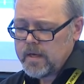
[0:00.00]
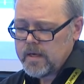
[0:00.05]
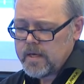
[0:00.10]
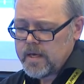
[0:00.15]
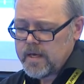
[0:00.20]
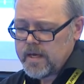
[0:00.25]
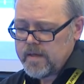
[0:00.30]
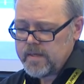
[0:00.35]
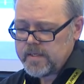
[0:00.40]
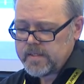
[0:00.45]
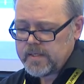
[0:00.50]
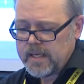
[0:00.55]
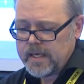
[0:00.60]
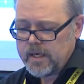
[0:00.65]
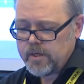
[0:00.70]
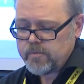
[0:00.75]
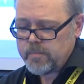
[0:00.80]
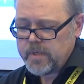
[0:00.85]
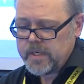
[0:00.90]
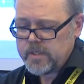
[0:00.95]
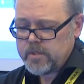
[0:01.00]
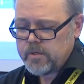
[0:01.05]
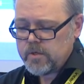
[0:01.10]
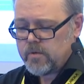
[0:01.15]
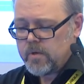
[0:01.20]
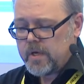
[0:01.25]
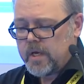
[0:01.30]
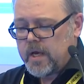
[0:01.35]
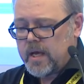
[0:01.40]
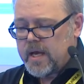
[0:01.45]
This allows me
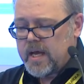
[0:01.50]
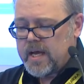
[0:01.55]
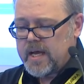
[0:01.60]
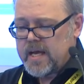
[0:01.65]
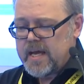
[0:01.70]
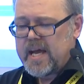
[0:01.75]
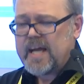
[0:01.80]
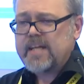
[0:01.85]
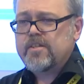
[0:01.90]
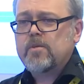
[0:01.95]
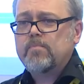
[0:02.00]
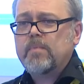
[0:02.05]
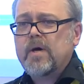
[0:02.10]
to enter